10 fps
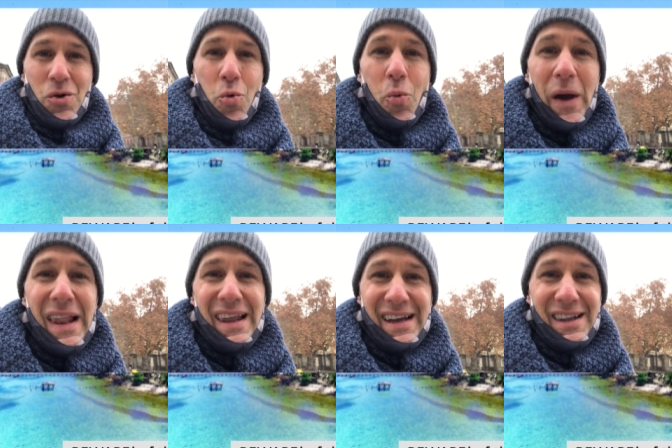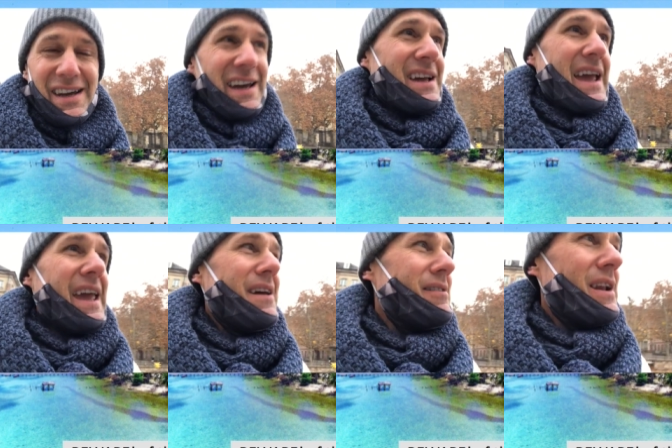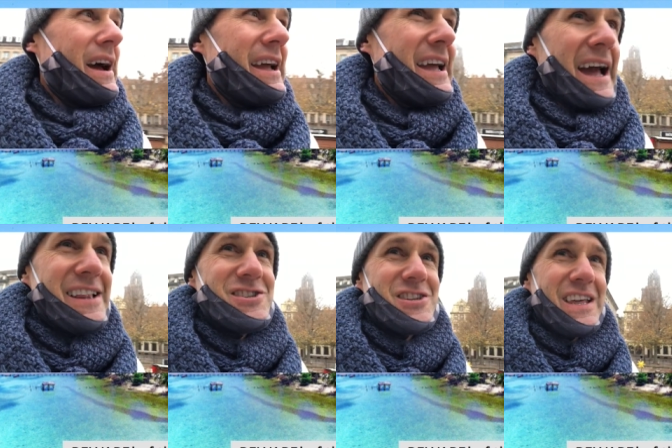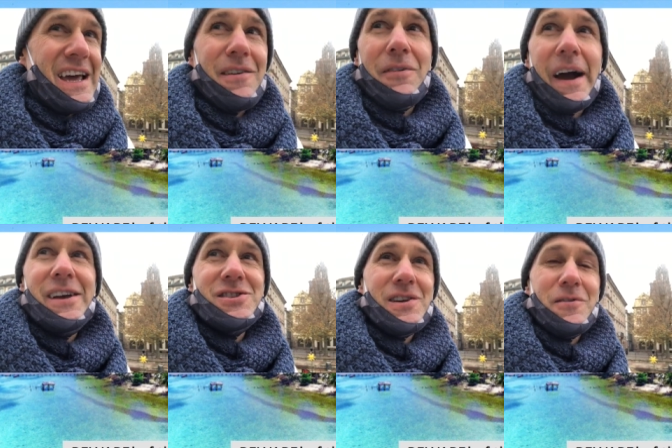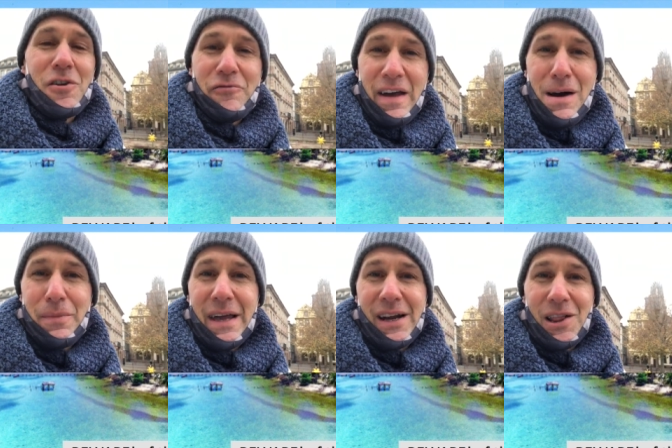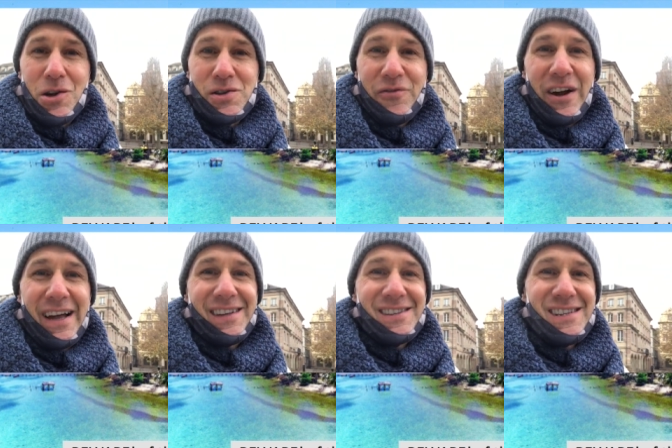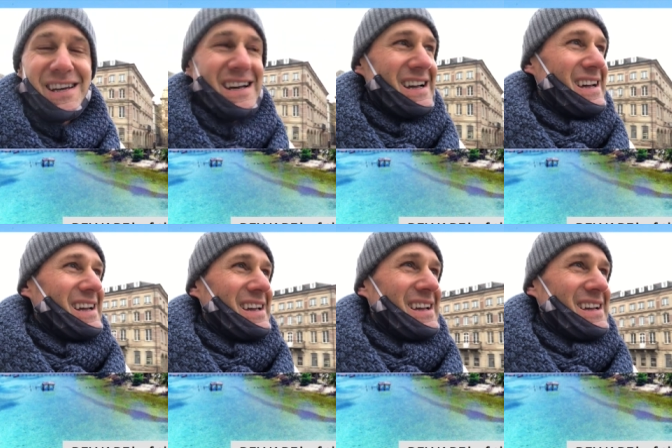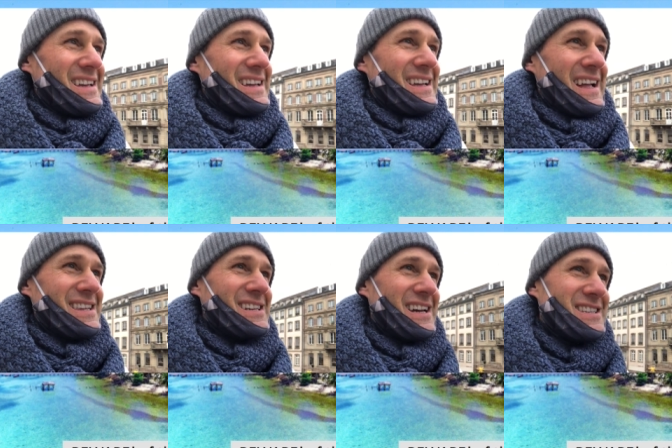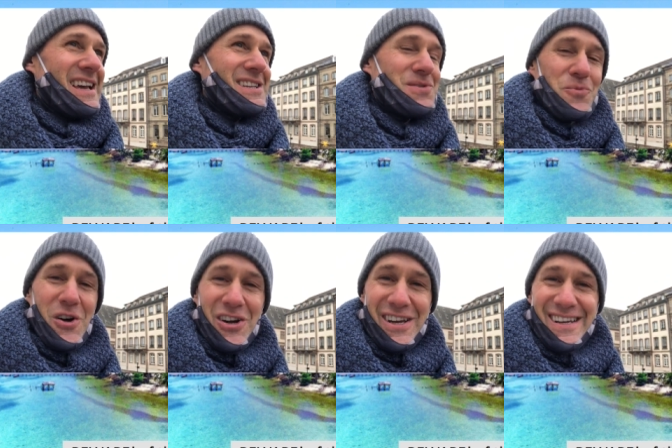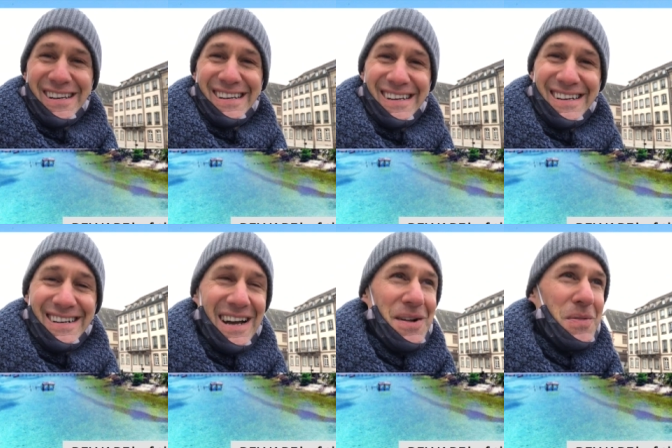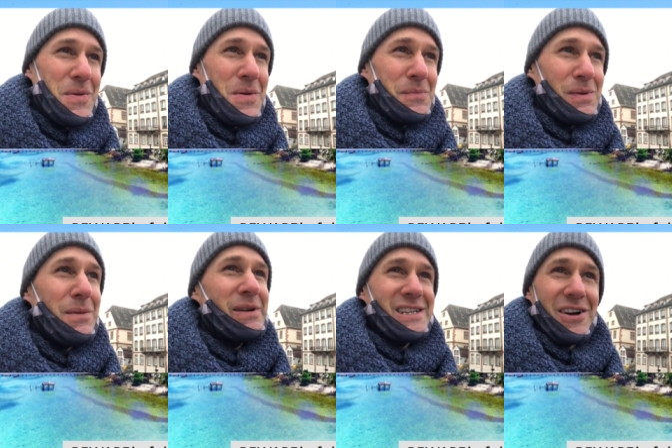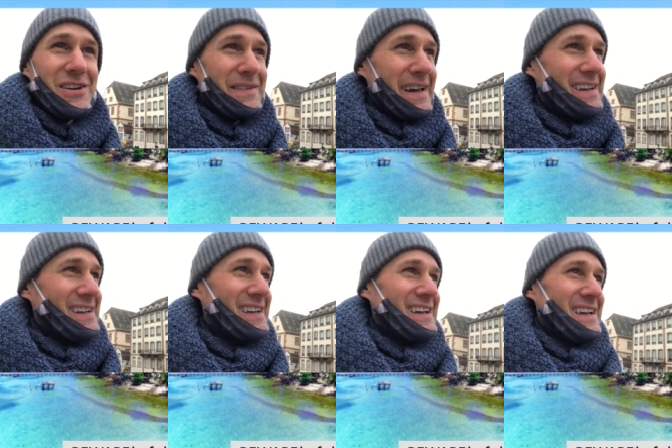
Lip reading: even against the advice of your family and close friends, that's going to take some work, right? But let me tell you, man,